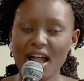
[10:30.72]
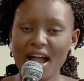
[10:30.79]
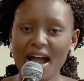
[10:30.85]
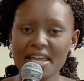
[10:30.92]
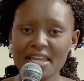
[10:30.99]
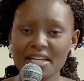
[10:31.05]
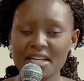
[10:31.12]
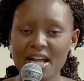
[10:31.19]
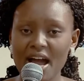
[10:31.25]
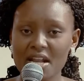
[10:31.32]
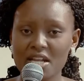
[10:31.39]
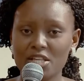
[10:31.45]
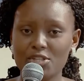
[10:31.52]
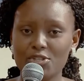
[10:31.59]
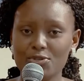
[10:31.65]
I
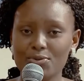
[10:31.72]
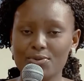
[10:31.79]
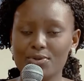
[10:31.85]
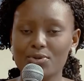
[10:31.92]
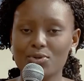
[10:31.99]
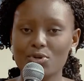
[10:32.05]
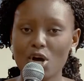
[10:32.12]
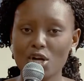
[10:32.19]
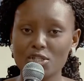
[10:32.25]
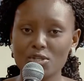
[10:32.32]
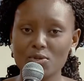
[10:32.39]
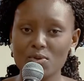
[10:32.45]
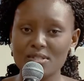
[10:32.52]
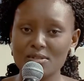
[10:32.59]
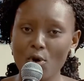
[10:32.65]
encourage you, do not
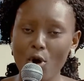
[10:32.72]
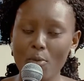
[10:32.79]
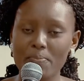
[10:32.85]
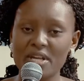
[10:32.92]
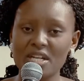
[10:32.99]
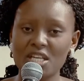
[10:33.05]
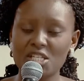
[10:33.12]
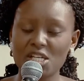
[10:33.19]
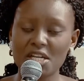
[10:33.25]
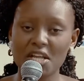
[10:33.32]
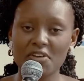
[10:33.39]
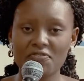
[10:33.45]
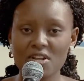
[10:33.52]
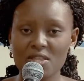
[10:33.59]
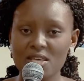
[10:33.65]
lose hope in each and
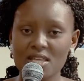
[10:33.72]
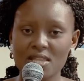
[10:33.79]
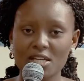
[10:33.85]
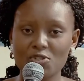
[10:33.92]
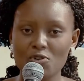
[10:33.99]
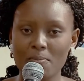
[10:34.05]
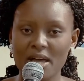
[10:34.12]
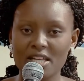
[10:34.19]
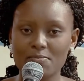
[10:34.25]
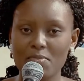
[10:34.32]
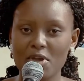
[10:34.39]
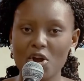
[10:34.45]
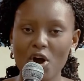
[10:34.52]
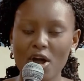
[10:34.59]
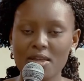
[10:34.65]
everything that you might
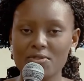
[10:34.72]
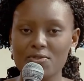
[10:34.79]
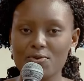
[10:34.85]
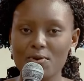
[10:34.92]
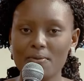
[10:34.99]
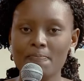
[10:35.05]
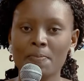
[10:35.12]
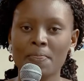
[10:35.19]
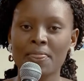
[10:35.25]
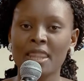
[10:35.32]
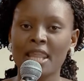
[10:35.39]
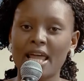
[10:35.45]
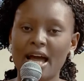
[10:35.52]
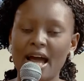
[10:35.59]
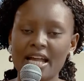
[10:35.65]
be going through.
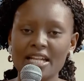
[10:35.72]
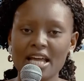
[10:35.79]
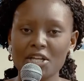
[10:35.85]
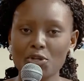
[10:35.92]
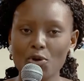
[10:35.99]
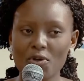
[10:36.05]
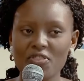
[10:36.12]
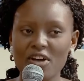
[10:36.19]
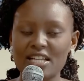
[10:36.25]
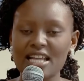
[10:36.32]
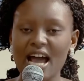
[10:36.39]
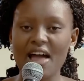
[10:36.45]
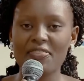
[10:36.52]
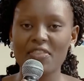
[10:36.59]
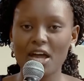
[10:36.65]
And I know that
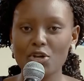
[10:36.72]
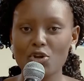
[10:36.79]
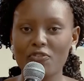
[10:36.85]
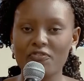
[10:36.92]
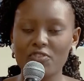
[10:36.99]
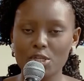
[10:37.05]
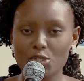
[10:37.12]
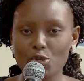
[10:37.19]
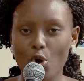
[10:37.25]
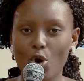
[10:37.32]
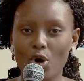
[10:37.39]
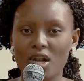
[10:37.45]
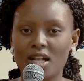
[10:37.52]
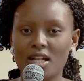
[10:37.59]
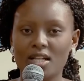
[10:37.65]
at the end of it
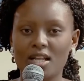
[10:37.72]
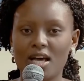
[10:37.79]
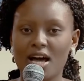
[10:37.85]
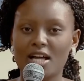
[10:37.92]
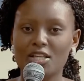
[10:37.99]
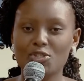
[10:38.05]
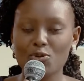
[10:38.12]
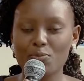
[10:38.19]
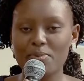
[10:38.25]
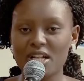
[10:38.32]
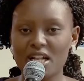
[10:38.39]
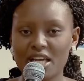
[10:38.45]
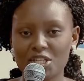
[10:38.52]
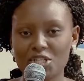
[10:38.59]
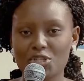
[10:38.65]
all,
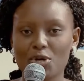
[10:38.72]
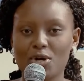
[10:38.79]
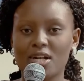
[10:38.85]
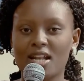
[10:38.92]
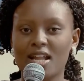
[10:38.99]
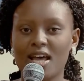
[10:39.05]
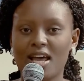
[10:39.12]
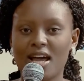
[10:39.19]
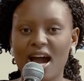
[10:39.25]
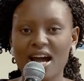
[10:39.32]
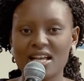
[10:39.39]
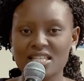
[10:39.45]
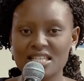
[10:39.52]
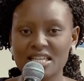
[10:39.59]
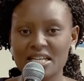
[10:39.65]
jubilation
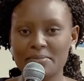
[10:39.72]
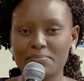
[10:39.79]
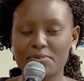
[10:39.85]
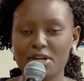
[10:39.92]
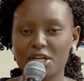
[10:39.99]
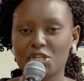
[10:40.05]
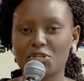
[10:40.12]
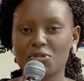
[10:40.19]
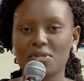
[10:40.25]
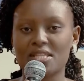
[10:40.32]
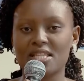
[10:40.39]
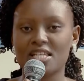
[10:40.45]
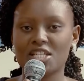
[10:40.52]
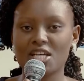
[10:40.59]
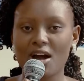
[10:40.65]
and
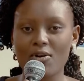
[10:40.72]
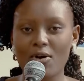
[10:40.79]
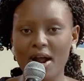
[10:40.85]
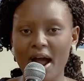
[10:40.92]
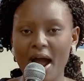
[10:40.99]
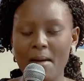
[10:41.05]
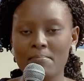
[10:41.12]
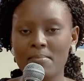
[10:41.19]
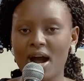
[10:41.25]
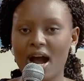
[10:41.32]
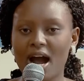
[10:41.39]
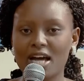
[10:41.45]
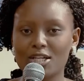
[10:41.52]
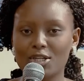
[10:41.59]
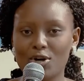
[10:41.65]
celebration shall come
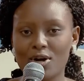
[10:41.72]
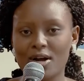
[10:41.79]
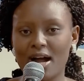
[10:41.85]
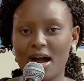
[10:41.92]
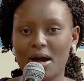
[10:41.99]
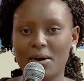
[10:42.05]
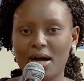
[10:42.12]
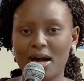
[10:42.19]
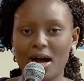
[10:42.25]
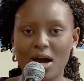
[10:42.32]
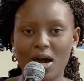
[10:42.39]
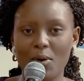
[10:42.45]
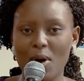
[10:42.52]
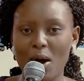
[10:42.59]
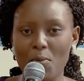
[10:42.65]
along our,
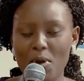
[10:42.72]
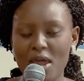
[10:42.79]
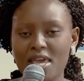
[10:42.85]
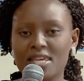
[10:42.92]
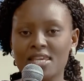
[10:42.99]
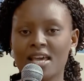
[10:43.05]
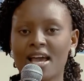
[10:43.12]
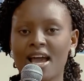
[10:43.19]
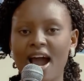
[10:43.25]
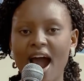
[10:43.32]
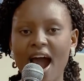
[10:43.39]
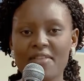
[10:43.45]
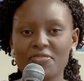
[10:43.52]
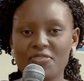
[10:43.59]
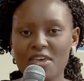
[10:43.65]
our, way.
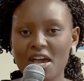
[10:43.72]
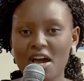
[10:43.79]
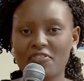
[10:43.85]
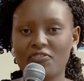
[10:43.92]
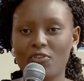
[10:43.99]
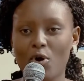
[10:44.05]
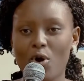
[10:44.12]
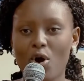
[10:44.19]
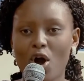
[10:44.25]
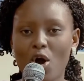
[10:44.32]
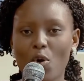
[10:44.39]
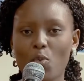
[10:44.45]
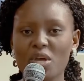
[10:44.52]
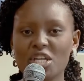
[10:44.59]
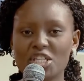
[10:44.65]
And therefore,
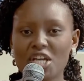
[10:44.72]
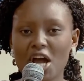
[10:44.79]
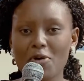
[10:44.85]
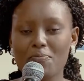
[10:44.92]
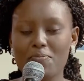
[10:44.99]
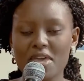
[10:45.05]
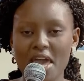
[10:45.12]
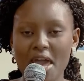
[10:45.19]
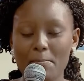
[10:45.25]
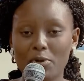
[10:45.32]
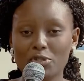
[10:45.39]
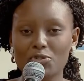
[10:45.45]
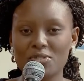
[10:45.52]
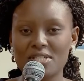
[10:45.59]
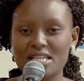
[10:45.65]
we shall be
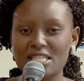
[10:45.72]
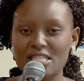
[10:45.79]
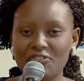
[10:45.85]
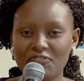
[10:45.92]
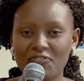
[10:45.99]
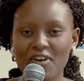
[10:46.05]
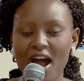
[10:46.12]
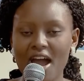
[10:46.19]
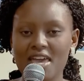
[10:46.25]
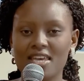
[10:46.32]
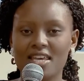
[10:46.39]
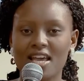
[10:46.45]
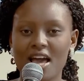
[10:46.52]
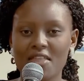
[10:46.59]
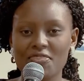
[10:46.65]
able to testify
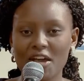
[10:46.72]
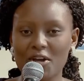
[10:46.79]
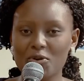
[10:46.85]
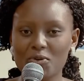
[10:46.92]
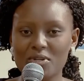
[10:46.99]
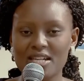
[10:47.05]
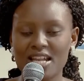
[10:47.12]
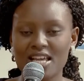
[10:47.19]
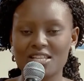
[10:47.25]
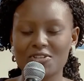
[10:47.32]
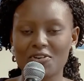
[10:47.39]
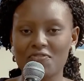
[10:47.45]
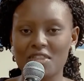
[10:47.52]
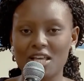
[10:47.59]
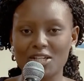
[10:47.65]
the goodness
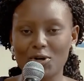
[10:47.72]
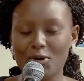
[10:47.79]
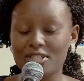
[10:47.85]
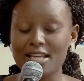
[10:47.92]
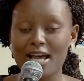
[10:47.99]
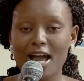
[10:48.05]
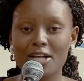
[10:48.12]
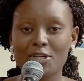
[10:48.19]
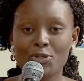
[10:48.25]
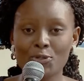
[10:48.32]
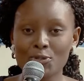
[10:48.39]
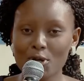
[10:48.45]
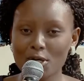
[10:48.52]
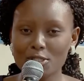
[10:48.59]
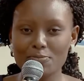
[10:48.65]
of the Lord. Do
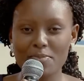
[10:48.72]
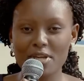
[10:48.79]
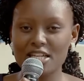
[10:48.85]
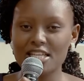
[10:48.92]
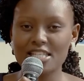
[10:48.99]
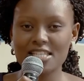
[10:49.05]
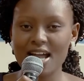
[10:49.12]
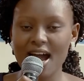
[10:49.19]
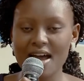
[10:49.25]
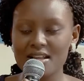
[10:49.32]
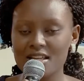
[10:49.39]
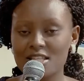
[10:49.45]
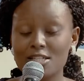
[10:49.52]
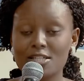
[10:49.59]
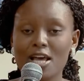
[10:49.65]
not be
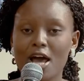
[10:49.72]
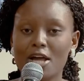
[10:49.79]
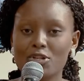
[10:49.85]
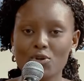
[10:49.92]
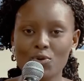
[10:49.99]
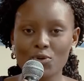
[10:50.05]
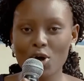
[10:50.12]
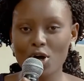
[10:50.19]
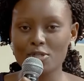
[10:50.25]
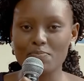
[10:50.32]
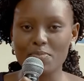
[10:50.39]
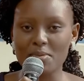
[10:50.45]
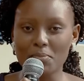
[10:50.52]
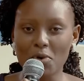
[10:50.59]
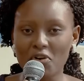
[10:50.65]
discouraged. Do not
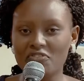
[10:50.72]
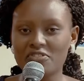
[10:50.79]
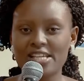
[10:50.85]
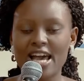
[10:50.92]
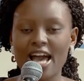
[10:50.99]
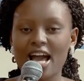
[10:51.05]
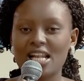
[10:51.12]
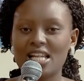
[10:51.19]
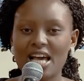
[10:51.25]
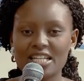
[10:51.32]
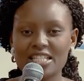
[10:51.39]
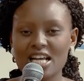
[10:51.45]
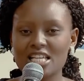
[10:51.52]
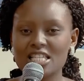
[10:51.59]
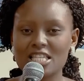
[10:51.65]
be moved.
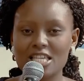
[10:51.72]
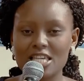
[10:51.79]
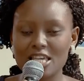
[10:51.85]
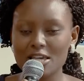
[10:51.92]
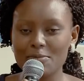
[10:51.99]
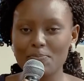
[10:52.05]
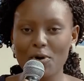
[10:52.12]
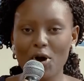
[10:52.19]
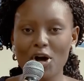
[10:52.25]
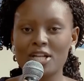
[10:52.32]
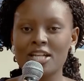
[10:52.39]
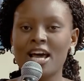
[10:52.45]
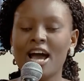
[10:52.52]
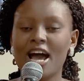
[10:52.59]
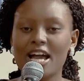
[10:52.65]
Let us keep
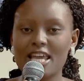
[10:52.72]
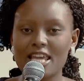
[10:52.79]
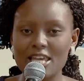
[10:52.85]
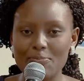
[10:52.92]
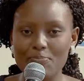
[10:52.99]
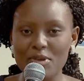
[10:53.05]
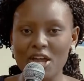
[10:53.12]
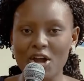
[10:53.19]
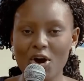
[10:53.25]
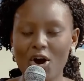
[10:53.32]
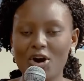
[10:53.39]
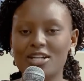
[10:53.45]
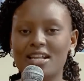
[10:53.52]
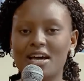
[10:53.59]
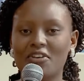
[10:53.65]
on keeping
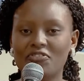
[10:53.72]
on.